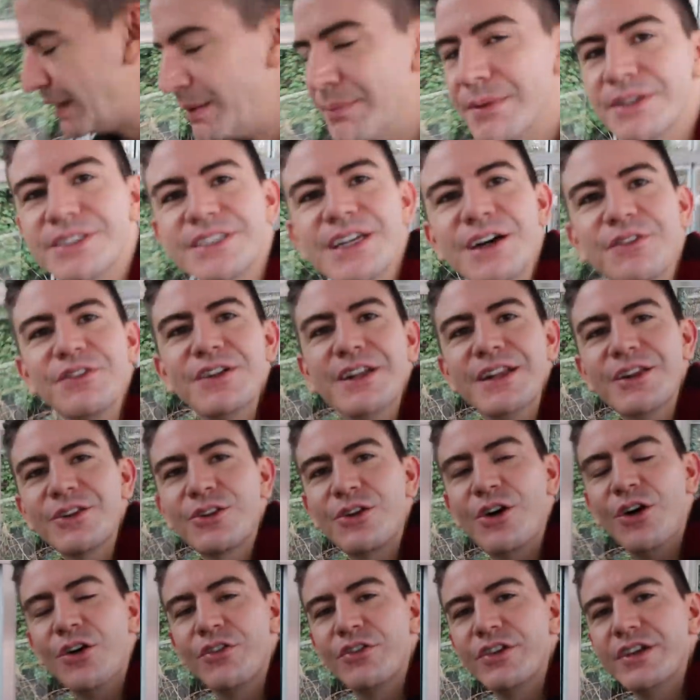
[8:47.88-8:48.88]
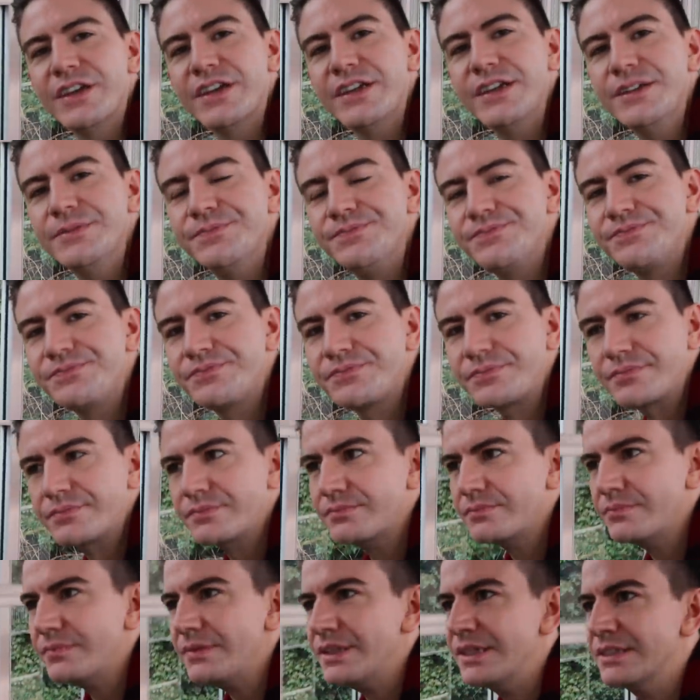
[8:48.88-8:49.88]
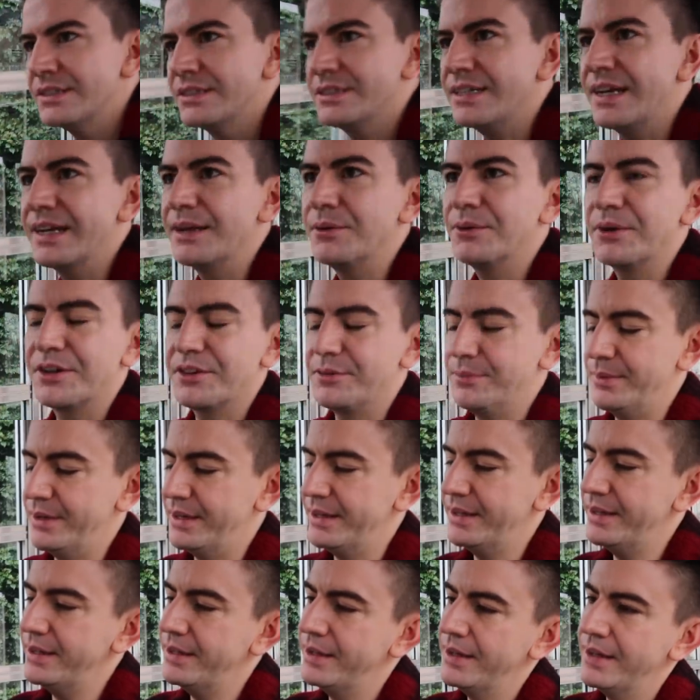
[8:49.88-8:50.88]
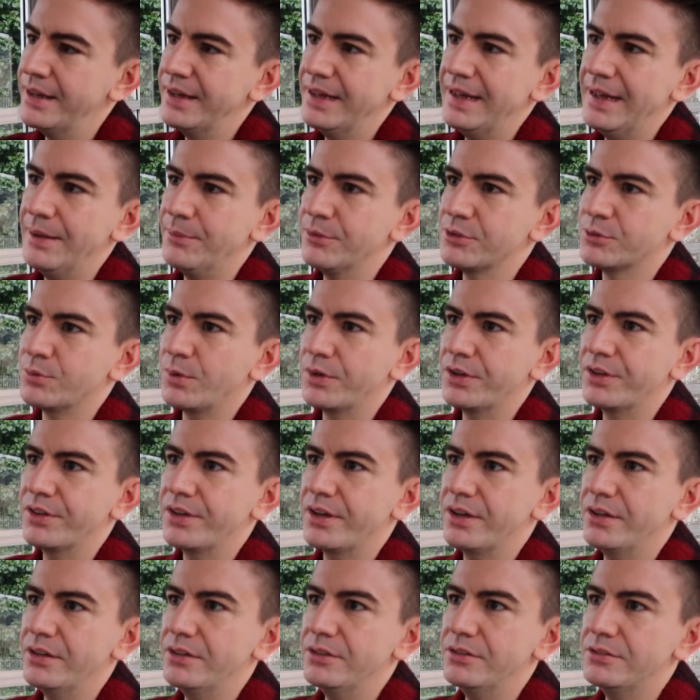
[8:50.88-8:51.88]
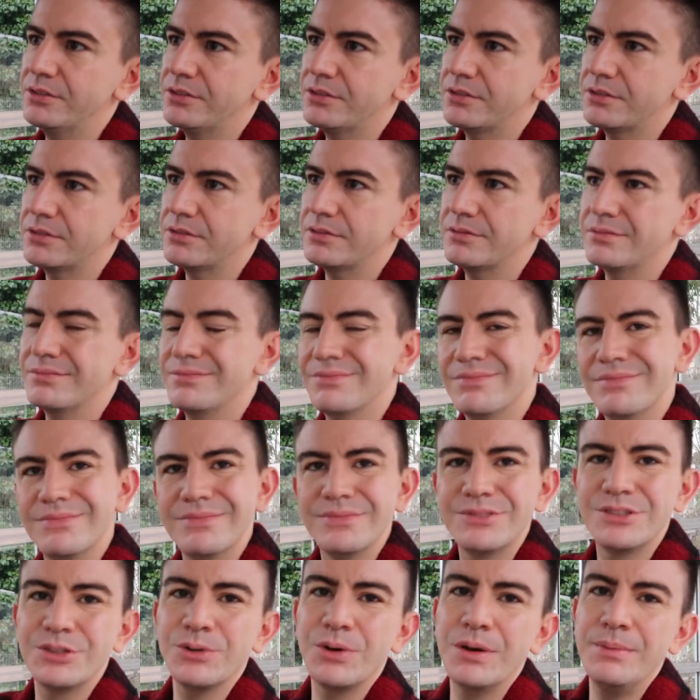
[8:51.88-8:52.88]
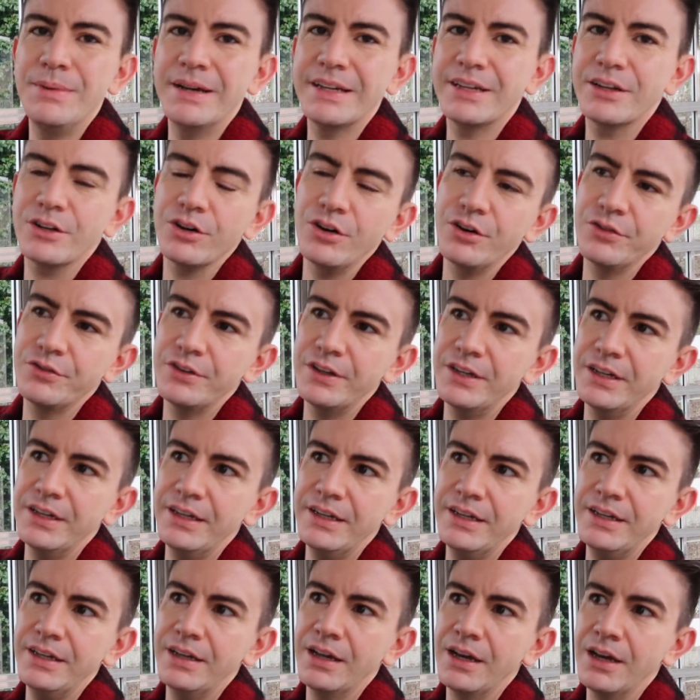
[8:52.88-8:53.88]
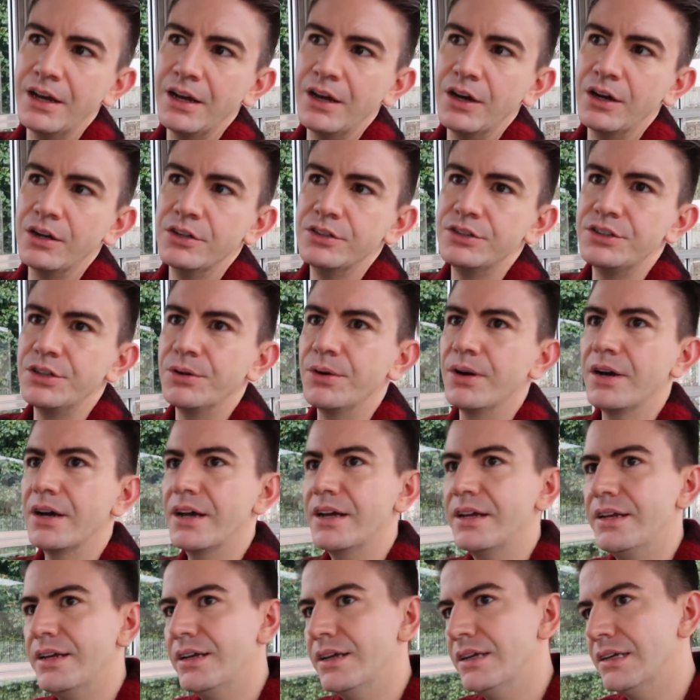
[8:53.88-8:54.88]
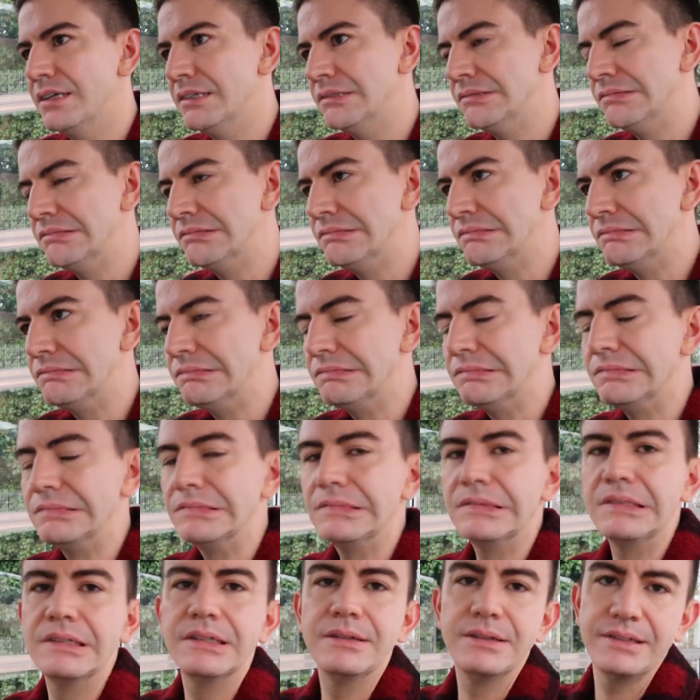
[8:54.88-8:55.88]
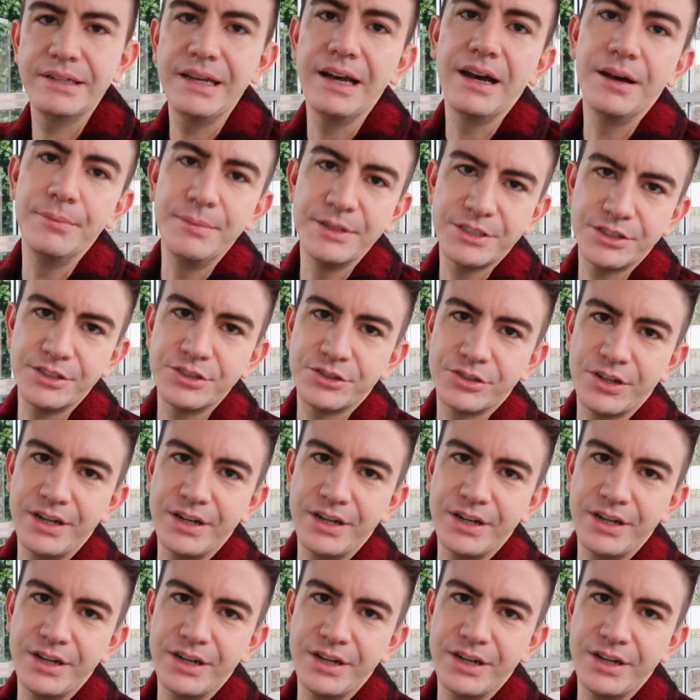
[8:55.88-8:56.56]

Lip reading: made myself a little coffee to take with me. It was one of those, do I make a coffee? Yeah, I missed the